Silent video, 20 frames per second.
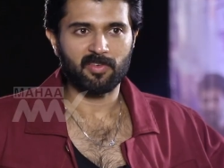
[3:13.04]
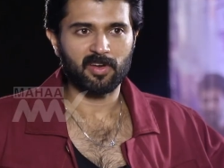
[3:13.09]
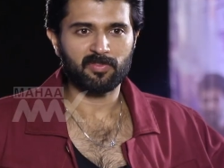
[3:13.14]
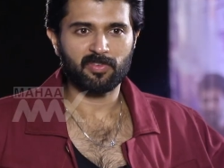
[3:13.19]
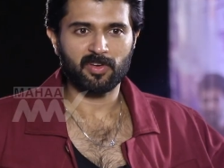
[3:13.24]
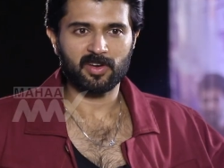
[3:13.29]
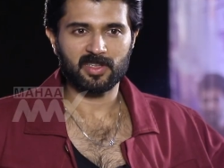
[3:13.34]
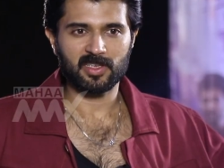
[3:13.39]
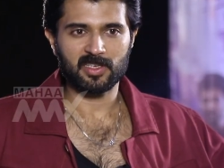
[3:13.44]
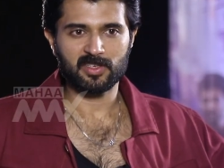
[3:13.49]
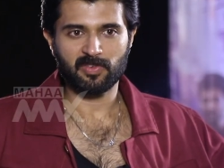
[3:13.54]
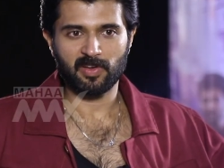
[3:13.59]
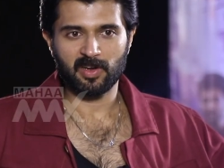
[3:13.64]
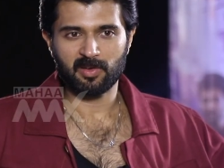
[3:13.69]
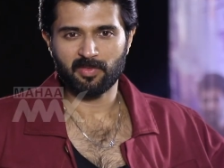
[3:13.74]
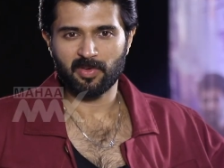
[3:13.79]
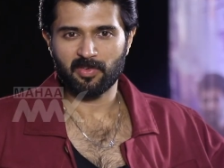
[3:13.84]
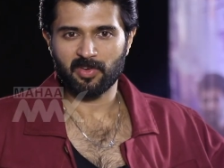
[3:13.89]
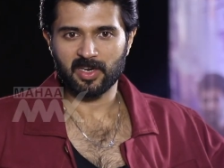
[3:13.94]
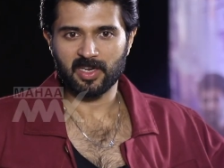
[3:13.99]
Even for this
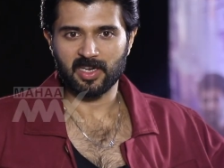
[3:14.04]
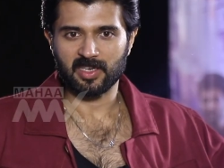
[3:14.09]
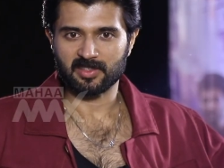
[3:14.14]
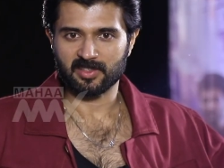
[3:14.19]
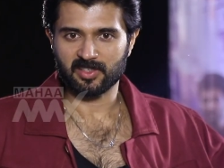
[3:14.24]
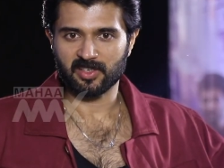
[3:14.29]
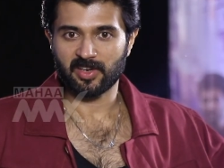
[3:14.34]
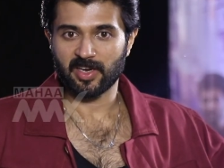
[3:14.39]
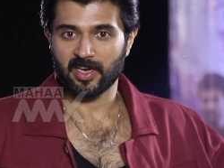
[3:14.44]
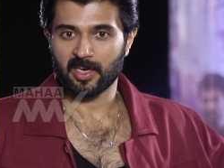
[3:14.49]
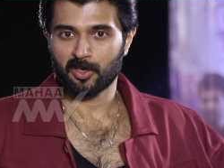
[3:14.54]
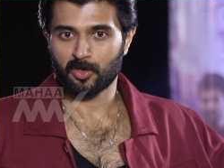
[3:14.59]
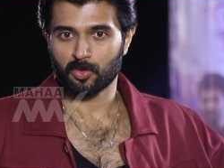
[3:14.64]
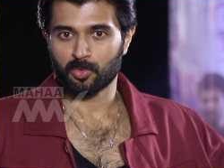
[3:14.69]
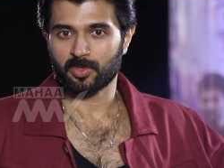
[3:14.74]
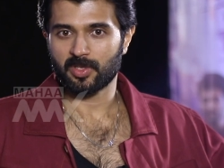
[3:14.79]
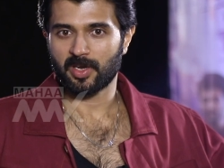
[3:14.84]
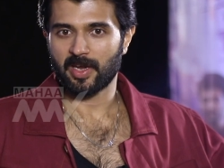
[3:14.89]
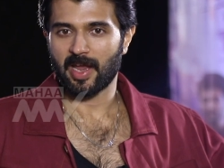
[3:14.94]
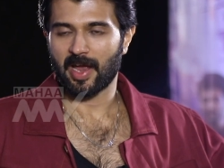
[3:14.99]
film, we were considering
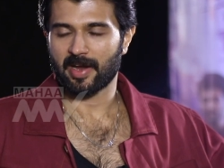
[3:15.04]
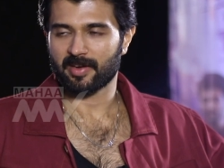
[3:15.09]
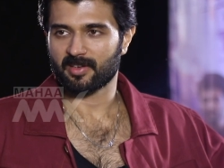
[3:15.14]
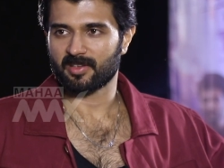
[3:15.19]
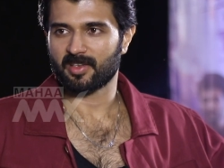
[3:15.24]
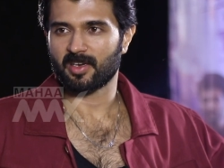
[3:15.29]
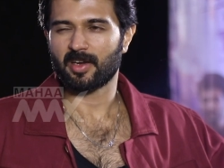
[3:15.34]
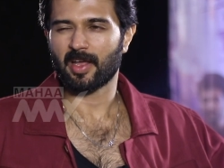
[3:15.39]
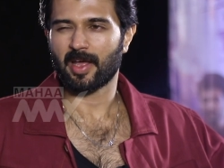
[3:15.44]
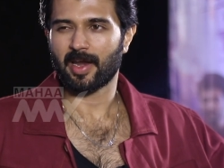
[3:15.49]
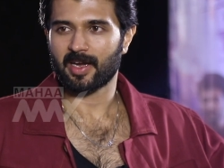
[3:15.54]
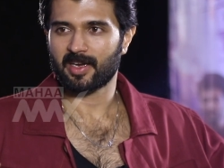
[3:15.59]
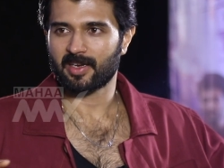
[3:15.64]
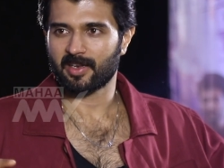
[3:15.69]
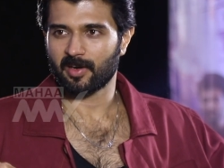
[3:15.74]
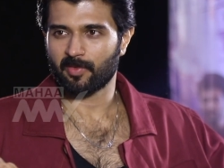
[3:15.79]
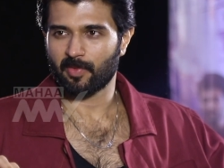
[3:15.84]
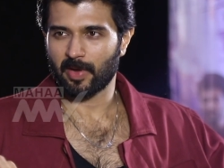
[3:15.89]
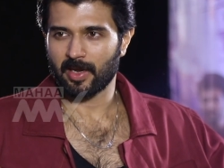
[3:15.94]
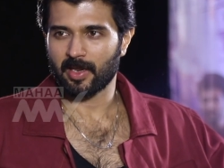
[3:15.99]
2-3 actors. The
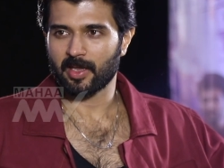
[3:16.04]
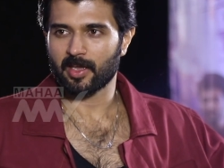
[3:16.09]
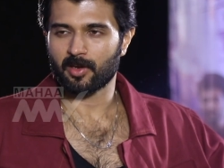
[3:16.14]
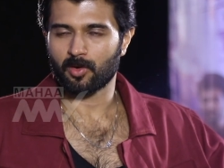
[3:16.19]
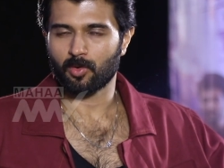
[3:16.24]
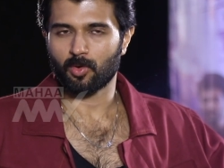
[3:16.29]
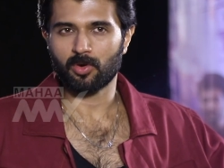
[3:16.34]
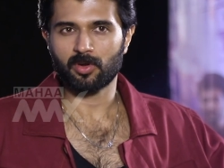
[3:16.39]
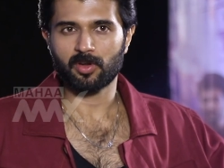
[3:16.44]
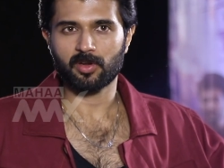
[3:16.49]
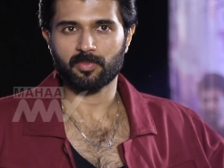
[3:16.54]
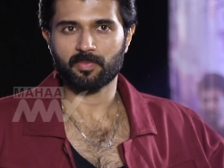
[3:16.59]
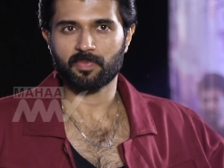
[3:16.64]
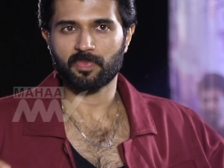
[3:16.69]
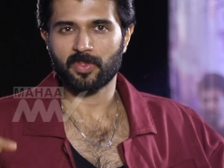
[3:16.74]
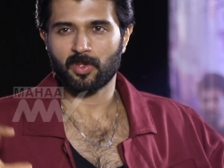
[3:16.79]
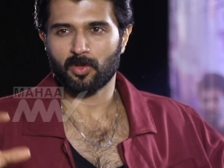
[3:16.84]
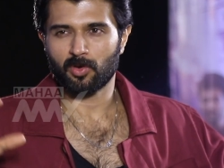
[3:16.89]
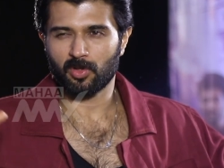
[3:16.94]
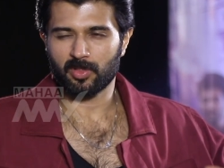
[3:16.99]
director, when he wrote,
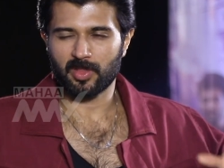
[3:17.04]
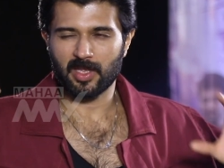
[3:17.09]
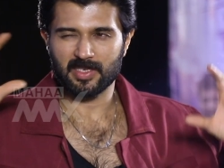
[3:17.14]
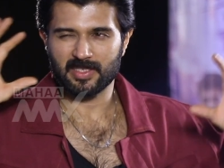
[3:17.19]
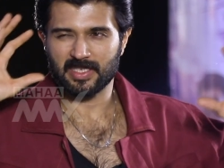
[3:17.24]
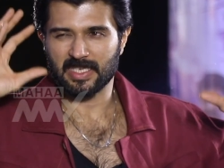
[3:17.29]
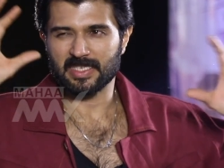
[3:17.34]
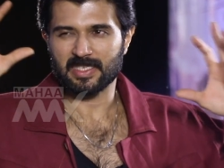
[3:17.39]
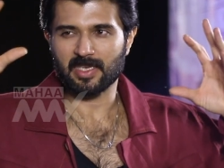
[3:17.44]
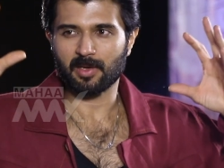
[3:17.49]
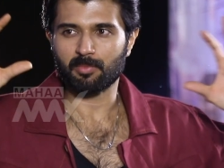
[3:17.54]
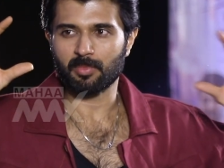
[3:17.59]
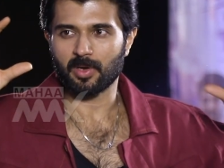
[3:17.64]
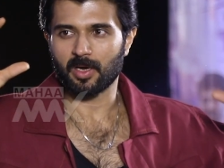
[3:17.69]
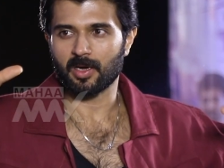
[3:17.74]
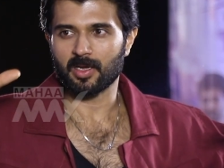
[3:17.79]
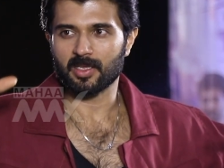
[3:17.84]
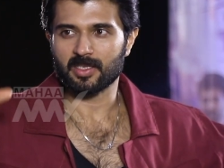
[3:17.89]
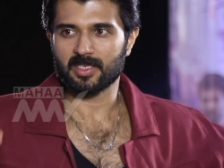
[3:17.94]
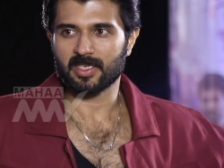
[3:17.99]
you know, they see some
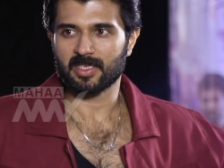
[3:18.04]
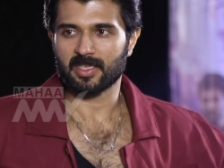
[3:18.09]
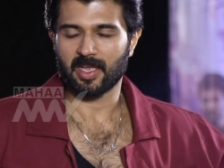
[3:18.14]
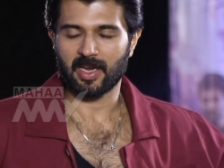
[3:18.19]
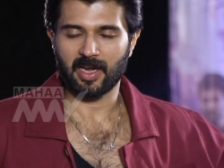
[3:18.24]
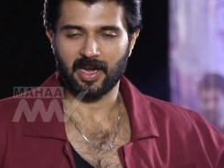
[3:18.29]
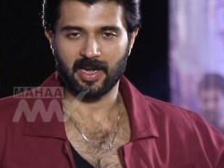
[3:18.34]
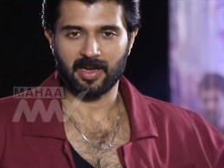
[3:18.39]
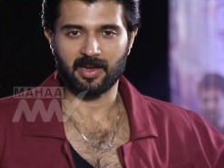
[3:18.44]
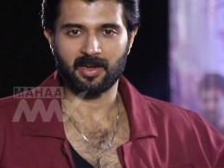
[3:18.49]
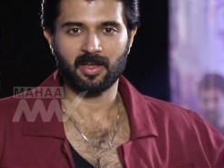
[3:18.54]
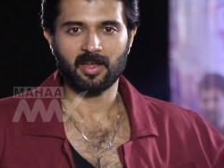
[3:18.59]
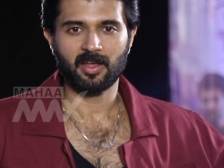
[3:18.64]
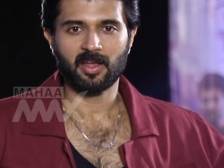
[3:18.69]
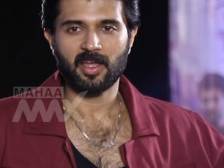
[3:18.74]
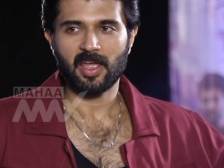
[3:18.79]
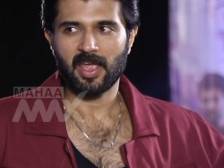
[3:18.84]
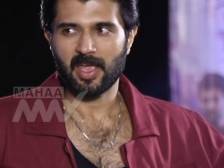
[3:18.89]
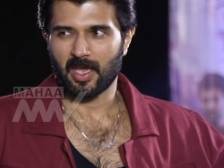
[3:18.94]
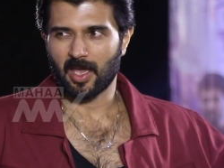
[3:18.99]
girls in their head.
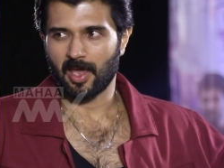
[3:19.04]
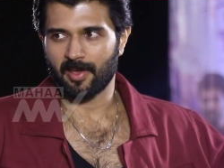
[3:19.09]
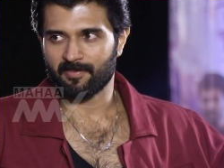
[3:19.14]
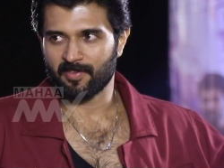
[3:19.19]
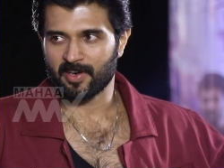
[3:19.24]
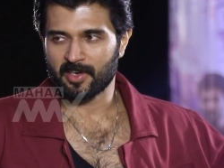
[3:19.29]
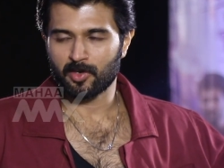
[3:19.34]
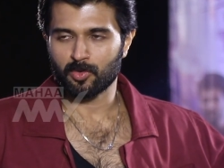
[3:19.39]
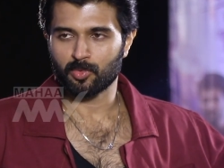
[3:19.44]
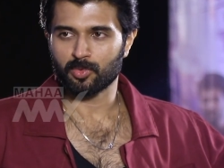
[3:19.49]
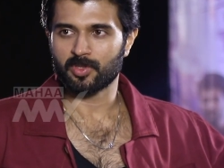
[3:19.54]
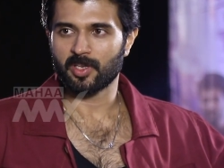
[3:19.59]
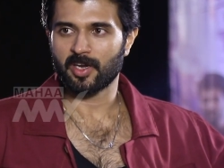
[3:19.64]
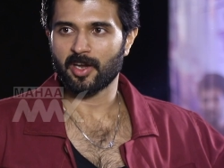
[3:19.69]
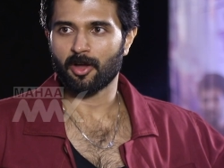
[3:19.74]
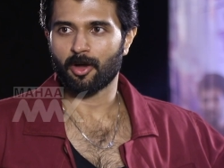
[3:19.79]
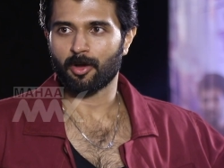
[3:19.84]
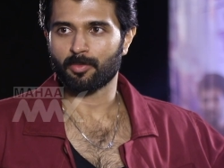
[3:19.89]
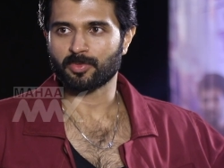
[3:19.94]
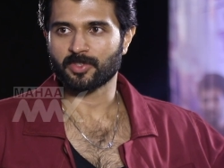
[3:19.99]
Mm. He came with
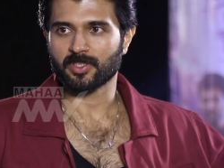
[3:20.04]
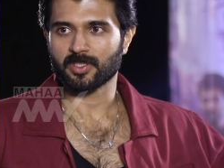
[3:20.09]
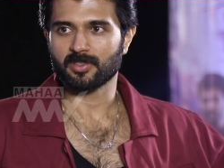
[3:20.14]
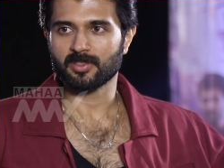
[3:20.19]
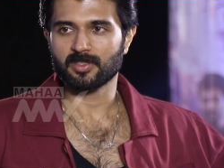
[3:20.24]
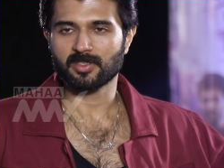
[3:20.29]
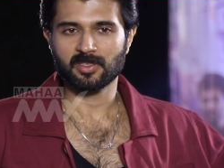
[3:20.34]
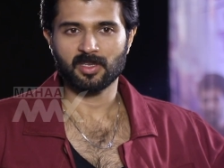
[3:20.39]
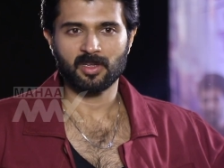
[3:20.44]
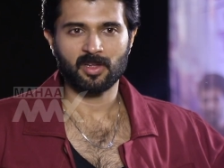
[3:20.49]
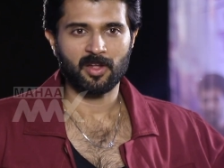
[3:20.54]
2-3 options.